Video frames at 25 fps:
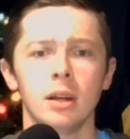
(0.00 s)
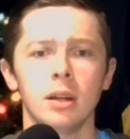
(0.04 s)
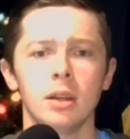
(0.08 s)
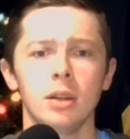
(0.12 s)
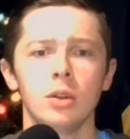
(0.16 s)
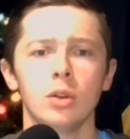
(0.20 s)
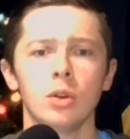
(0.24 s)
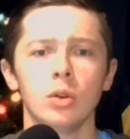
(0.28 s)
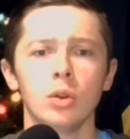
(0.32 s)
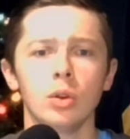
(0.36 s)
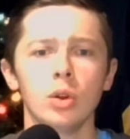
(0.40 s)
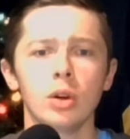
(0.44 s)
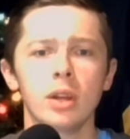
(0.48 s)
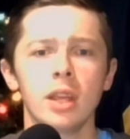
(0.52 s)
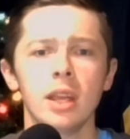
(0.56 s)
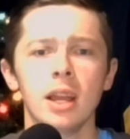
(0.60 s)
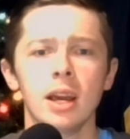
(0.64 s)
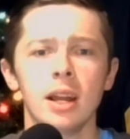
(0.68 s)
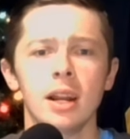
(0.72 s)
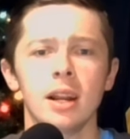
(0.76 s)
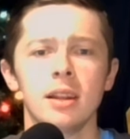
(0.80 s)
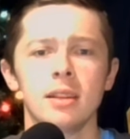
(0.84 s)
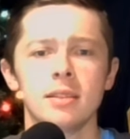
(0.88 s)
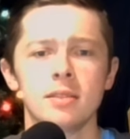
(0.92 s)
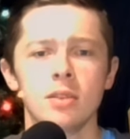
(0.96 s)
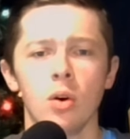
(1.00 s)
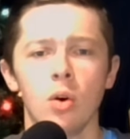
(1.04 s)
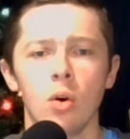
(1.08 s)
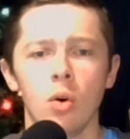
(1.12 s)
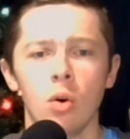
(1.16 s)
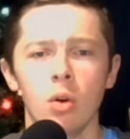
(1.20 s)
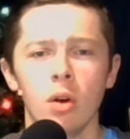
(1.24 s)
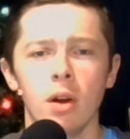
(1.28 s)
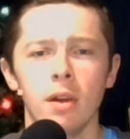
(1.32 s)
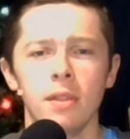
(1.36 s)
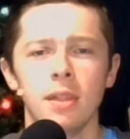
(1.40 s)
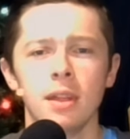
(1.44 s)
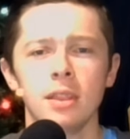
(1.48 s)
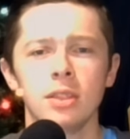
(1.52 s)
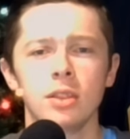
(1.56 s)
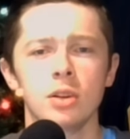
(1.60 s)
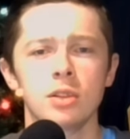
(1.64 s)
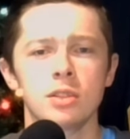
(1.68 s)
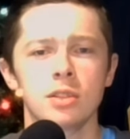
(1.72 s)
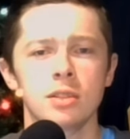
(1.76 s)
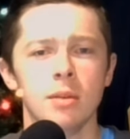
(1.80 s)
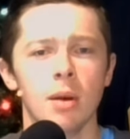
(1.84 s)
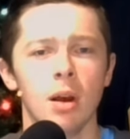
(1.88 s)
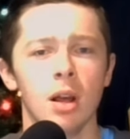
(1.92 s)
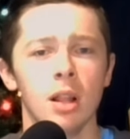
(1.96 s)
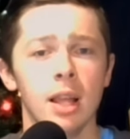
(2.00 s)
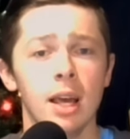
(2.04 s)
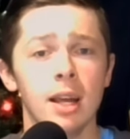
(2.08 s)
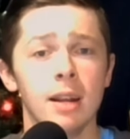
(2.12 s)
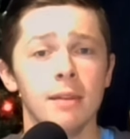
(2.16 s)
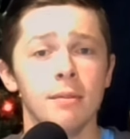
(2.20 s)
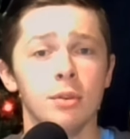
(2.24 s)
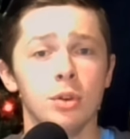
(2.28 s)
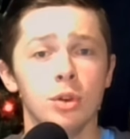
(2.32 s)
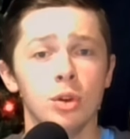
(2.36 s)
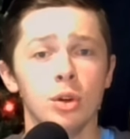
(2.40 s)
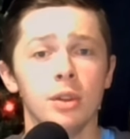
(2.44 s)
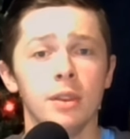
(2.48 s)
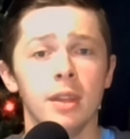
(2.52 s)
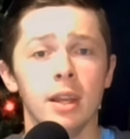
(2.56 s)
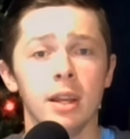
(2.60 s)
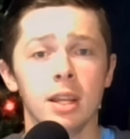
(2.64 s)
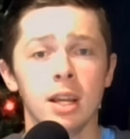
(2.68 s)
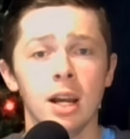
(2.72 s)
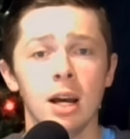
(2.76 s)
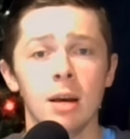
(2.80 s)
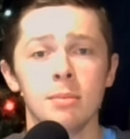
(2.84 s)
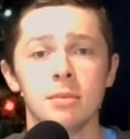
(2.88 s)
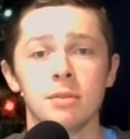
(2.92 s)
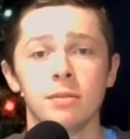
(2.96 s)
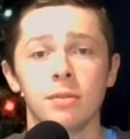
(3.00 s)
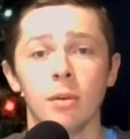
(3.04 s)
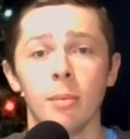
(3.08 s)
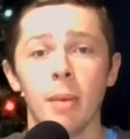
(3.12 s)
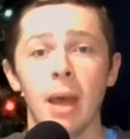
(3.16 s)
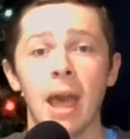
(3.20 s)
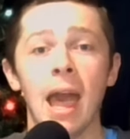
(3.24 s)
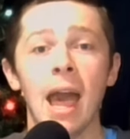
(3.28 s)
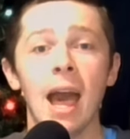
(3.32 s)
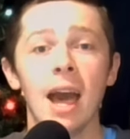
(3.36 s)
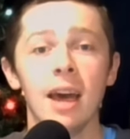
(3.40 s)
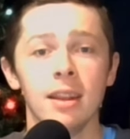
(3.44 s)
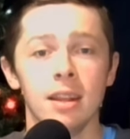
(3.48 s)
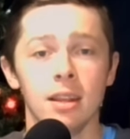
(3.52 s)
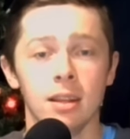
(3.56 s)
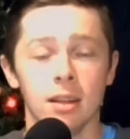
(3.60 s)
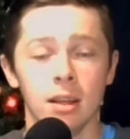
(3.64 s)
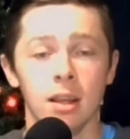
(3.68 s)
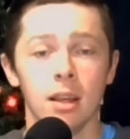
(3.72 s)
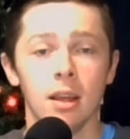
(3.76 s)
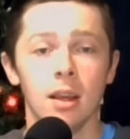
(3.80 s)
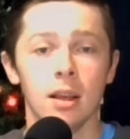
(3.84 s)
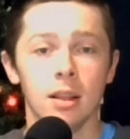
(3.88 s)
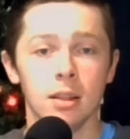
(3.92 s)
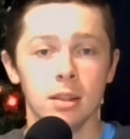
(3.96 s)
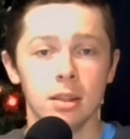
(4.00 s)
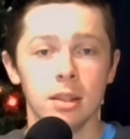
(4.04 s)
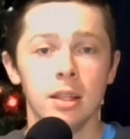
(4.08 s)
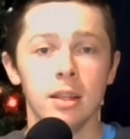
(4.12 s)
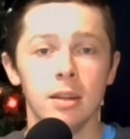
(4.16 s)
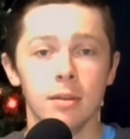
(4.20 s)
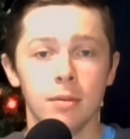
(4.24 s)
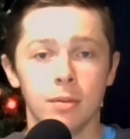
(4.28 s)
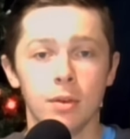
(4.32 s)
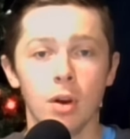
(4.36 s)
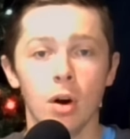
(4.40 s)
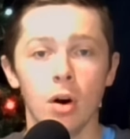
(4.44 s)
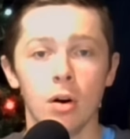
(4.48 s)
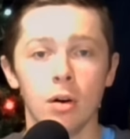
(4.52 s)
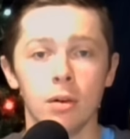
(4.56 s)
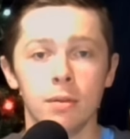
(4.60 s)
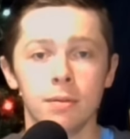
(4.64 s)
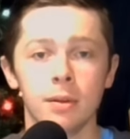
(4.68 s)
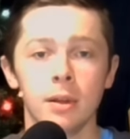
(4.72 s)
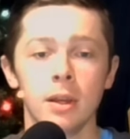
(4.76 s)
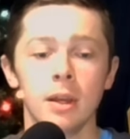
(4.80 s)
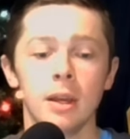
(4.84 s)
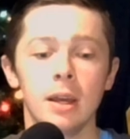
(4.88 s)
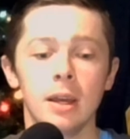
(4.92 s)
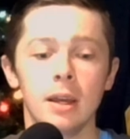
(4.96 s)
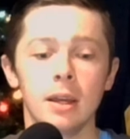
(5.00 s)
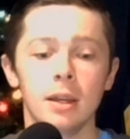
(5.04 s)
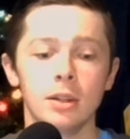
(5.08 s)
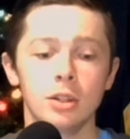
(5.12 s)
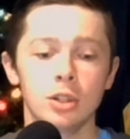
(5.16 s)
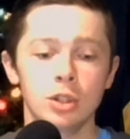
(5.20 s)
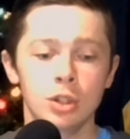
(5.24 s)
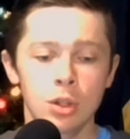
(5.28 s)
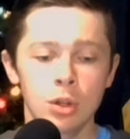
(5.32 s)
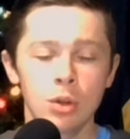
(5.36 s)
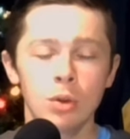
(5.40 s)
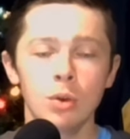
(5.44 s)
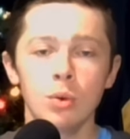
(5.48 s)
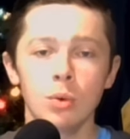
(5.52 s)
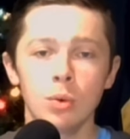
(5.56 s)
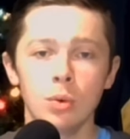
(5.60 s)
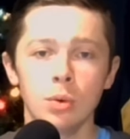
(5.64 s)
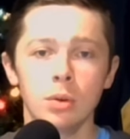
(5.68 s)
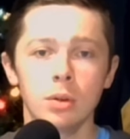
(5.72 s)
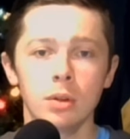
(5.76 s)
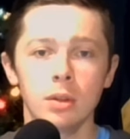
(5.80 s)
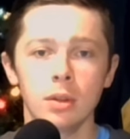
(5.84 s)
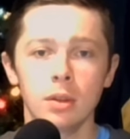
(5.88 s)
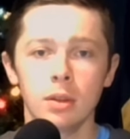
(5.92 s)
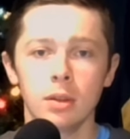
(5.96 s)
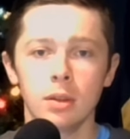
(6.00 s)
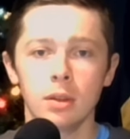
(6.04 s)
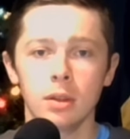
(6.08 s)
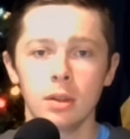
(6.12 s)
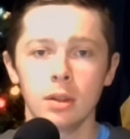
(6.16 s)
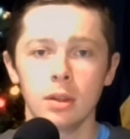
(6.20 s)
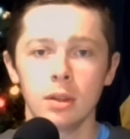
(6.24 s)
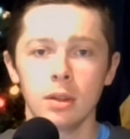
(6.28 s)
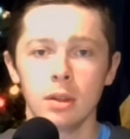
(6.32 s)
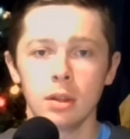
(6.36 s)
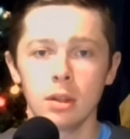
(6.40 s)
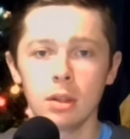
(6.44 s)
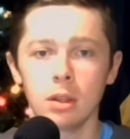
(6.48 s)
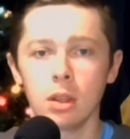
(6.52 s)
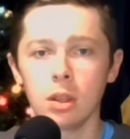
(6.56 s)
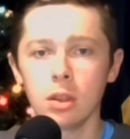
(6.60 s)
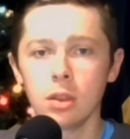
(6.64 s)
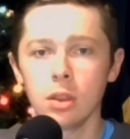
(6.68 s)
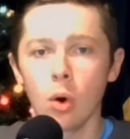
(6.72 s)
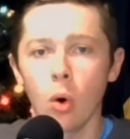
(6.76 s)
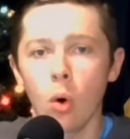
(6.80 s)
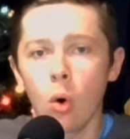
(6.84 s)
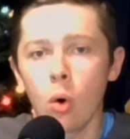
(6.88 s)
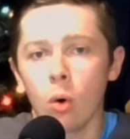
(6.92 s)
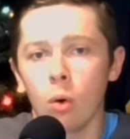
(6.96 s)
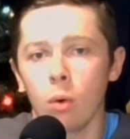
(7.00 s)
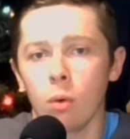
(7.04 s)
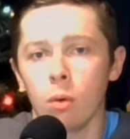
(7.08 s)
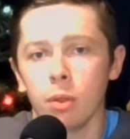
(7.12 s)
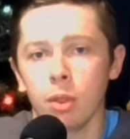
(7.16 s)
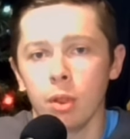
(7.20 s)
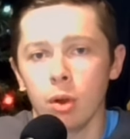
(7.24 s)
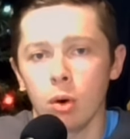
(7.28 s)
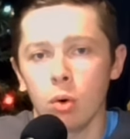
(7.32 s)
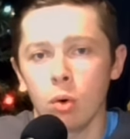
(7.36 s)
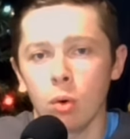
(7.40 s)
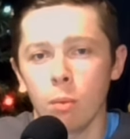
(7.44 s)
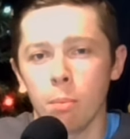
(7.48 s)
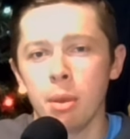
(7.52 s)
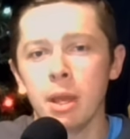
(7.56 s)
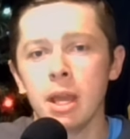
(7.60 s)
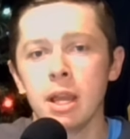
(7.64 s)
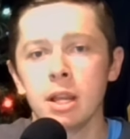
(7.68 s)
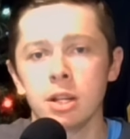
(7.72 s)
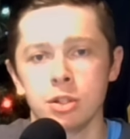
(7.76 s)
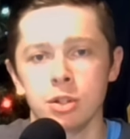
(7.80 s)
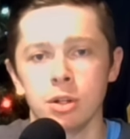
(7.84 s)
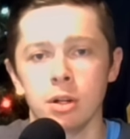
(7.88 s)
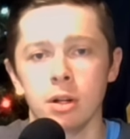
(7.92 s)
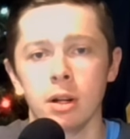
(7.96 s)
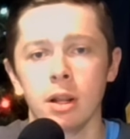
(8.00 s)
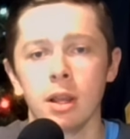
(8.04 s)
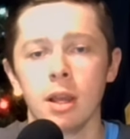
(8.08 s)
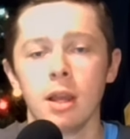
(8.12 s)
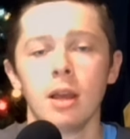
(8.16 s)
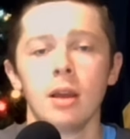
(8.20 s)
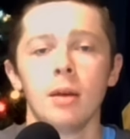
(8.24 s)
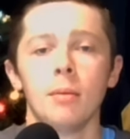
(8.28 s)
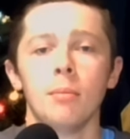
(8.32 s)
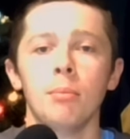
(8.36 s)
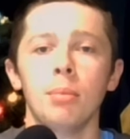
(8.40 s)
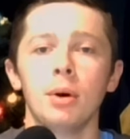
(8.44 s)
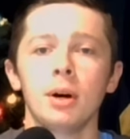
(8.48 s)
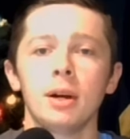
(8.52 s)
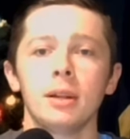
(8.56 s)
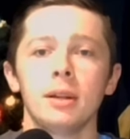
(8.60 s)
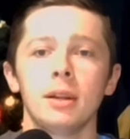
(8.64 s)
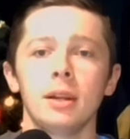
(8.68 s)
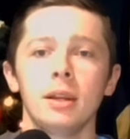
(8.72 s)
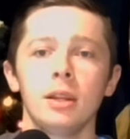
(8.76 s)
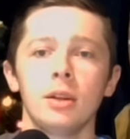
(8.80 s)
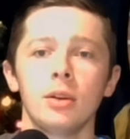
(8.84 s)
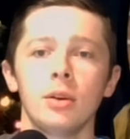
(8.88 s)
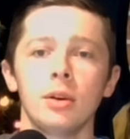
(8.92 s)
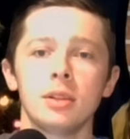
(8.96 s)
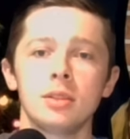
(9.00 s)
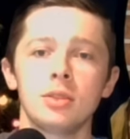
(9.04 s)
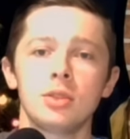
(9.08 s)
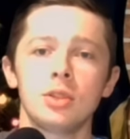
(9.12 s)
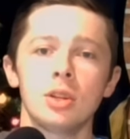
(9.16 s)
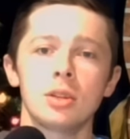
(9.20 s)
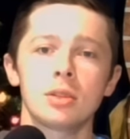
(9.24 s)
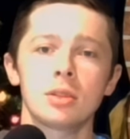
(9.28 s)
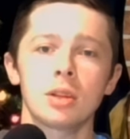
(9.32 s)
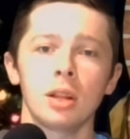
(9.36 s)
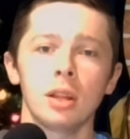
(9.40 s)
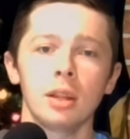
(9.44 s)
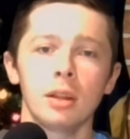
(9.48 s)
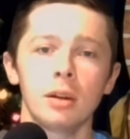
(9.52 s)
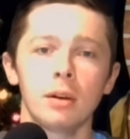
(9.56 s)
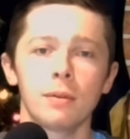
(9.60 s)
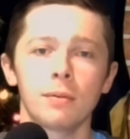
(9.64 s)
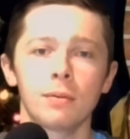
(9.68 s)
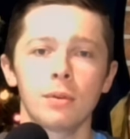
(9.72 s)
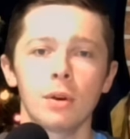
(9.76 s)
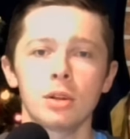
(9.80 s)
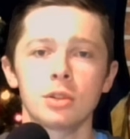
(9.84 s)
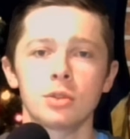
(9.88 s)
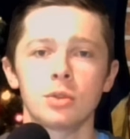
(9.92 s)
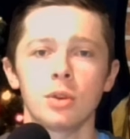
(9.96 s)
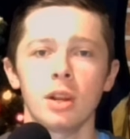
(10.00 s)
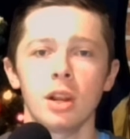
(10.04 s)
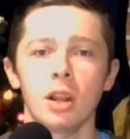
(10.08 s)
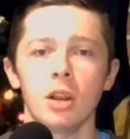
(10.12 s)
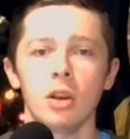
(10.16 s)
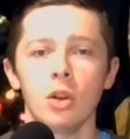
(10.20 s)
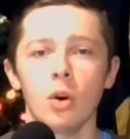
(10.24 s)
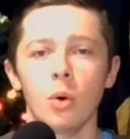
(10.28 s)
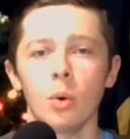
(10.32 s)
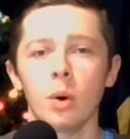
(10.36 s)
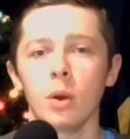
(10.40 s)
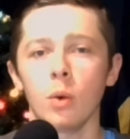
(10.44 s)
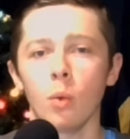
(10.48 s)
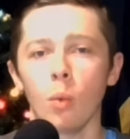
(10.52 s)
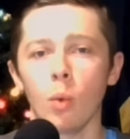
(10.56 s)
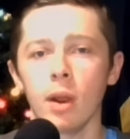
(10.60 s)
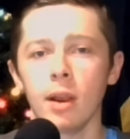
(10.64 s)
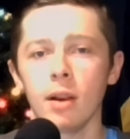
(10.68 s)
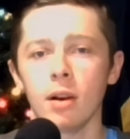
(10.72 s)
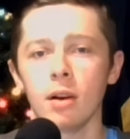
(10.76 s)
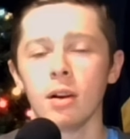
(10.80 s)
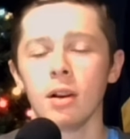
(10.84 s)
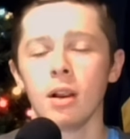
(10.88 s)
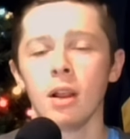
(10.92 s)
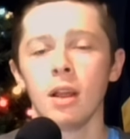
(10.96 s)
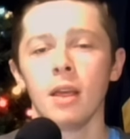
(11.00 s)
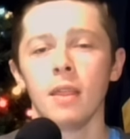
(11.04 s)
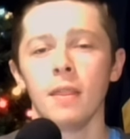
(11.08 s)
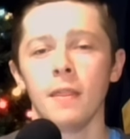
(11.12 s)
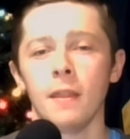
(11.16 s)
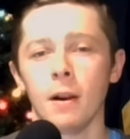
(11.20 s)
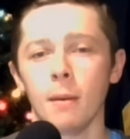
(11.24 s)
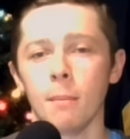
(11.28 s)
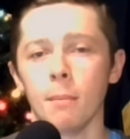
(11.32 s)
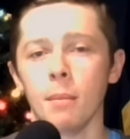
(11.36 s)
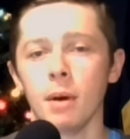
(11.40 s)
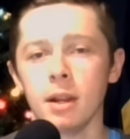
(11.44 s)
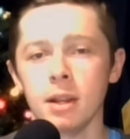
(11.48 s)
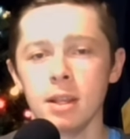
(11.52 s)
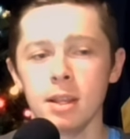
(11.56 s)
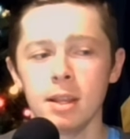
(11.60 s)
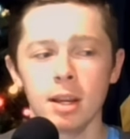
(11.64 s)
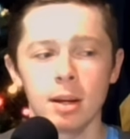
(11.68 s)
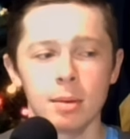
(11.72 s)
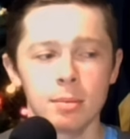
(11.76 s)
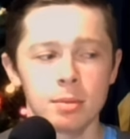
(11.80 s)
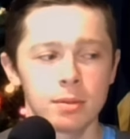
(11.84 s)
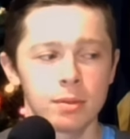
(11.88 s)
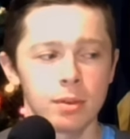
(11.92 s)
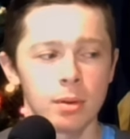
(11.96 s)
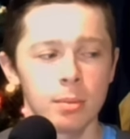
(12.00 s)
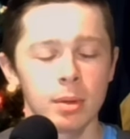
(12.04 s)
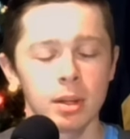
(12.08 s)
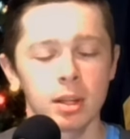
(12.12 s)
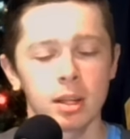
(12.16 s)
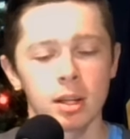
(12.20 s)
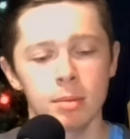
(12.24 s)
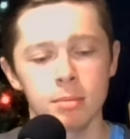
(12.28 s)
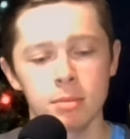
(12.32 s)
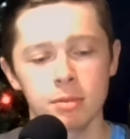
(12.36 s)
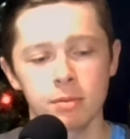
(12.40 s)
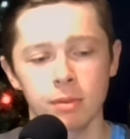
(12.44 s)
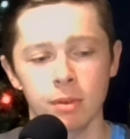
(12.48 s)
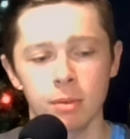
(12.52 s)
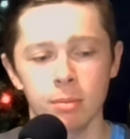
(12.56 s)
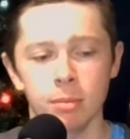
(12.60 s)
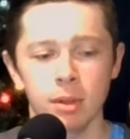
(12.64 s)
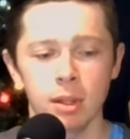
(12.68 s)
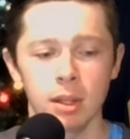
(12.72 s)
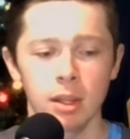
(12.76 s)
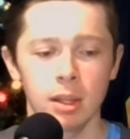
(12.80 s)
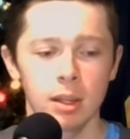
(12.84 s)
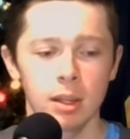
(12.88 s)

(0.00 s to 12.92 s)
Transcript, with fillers: looking at it as a whole, I think there's a lot of good that comes from adding LIV golf to the whole picture. But it's just a little frustrating knowing where their money comes from. It comes from